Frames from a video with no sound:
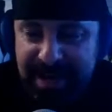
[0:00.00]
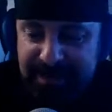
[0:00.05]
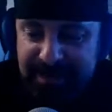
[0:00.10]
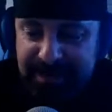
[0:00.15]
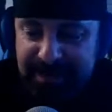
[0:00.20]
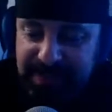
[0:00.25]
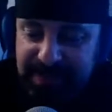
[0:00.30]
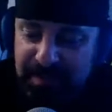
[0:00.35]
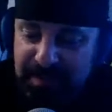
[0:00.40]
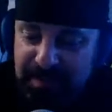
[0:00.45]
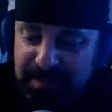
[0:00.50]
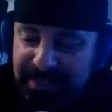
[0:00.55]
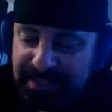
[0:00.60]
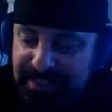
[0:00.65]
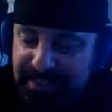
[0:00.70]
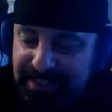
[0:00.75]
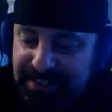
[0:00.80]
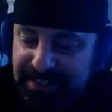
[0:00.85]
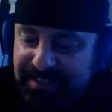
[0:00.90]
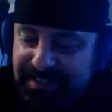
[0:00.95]
everybody?
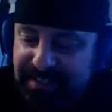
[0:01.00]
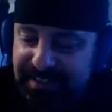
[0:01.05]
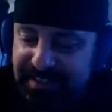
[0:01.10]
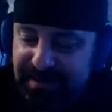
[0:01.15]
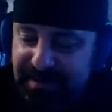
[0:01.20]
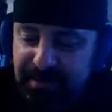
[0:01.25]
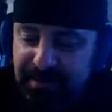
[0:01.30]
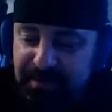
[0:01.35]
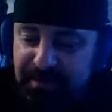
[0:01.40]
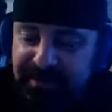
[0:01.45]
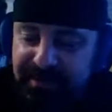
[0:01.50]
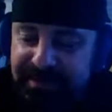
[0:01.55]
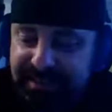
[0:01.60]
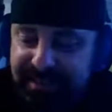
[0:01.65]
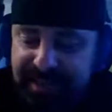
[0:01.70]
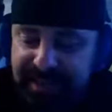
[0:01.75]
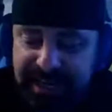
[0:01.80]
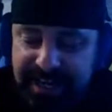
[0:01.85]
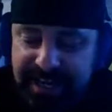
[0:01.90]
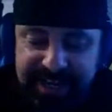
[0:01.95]
This is Mercury's
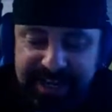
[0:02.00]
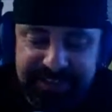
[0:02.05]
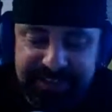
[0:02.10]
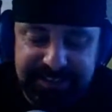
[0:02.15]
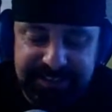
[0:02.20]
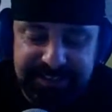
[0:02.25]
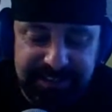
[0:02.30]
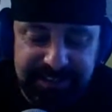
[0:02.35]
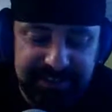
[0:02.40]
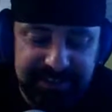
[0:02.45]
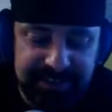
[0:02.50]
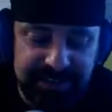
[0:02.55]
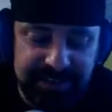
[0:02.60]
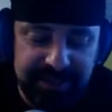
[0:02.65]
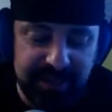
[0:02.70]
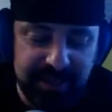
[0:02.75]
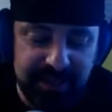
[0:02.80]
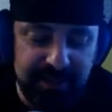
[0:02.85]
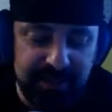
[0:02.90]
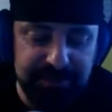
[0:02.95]
Cast. I'm your
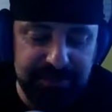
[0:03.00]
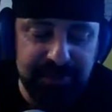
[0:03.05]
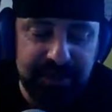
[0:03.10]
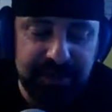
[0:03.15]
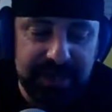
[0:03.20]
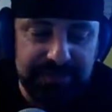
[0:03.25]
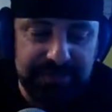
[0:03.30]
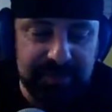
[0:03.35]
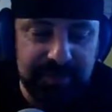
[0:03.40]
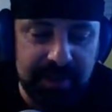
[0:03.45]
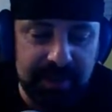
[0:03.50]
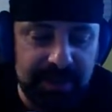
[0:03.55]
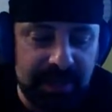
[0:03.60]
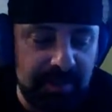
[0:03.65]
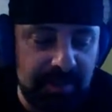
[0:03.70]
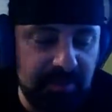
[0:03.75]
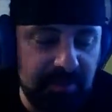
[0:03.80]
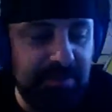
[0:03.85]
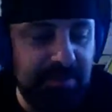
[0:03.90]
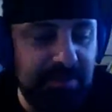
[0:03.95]
host, Travis Montgomery,
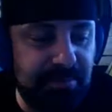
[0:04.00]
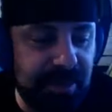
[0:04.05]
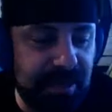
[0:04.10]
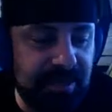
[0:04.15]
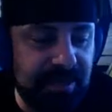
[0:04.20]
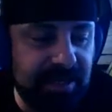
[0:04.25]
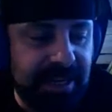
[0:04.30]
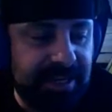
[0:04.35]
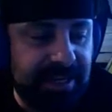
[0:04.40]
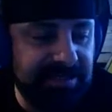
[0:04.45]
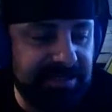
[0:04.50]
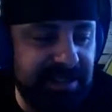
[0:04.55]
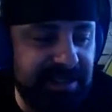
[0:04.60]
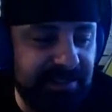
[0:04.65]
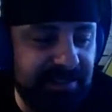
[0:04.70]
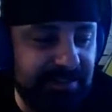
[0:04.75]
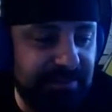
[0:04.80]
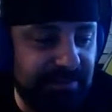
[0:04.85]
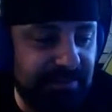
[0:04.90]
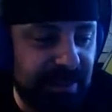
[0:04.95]
broadcasting
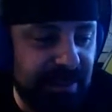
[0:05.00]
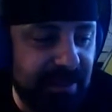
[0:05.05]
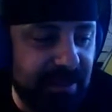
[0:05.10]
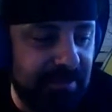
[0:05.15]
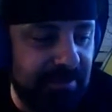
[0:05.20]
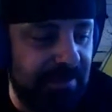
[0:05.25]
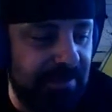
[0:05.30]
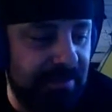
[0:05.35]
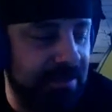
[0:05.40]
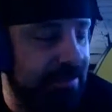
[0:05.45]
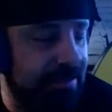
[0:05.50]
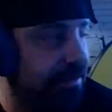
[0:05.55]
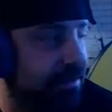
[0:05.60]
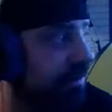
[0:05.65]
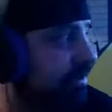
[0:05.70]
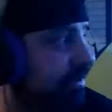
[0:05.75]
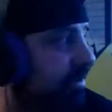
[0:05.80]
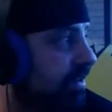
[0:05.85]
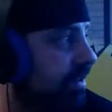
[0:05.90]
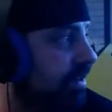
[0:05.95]
from
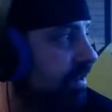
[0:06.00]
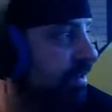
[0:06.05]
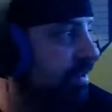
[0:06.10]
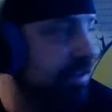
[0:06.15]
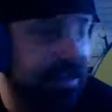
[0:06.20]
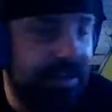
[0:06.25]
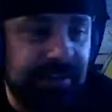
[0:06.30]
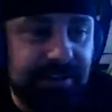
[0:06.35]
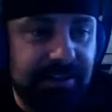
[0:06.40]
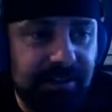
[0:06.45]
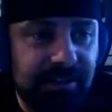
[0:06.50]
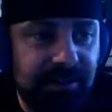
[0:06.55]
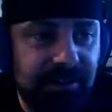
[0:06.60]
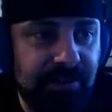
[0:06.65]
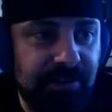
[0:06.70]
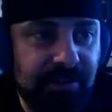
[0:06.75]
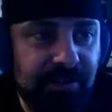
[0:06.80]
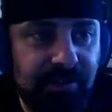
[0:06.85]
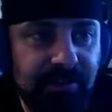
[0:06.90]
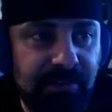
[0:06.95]
the
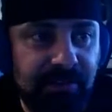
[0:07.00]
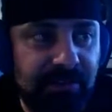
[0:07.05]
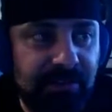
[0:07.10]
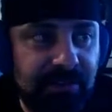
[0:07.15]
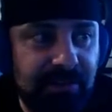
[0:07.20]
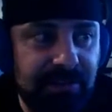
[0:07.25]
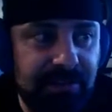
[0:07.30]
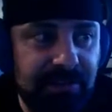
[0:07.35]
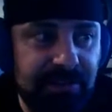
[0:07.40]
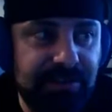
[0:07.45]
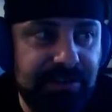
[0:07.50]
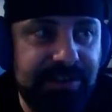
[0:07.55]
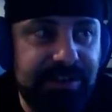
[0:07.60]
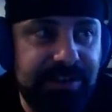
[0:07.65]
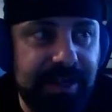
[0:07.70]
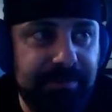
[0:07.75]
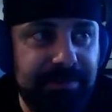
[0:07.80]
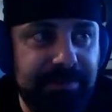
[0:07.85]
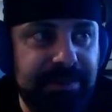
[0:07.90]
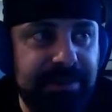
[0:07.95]
internal
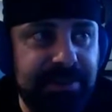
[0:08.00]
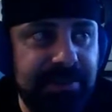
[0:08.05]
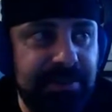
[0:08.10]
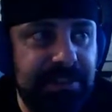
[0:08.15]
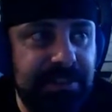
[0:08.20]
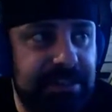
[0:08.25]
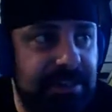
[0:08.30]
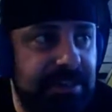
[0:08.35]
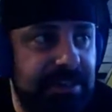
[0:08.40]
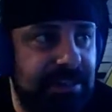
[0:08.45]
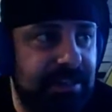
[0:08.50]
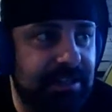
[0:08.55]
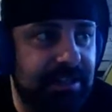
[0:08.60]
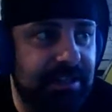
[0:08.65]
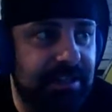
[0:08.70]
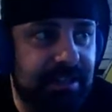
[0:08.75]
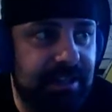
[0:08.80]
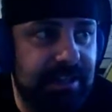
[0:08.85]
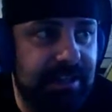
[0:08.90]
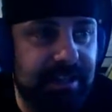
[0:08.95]
depths
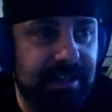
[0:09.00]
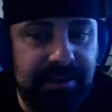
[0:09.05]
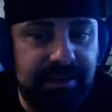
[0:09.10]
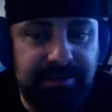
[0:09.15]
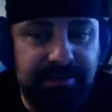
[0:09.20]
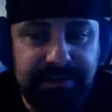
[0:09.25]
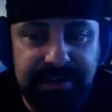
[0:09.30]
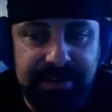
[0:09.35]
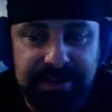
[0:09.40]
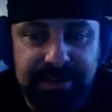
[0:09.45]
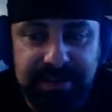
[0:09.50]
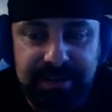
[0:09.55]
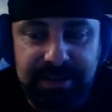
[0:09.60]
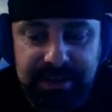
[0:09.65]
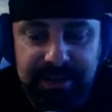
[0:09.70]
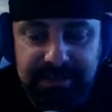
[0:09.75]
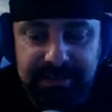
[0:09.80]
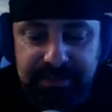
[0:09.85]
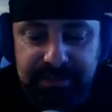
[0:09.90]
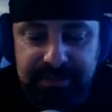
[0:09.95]
of the
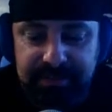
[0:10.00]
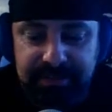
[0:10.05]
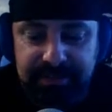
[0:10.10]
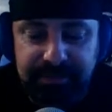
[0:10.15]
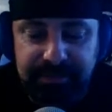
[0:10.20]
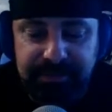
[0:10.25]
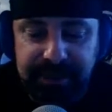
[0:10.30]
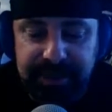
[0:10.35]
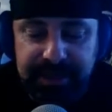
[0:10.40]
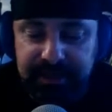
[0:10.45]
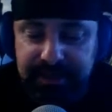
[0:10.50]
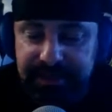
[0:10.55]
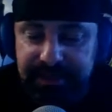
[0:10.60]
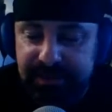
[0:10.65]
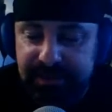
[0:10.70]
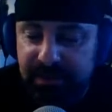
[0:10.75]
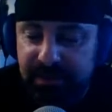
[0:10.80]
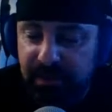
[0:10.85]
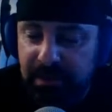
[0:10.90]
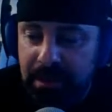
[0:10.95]
fiery
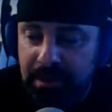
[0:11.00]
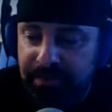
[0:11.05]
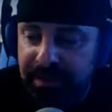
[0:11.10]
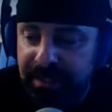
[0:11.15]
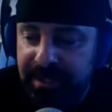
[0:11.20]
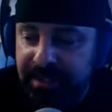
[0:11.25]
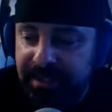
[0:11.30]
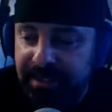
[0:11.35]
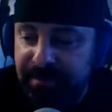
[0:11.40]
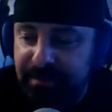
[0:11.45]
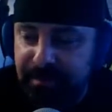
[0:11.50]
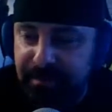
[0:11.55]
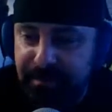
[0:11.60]
swamp that is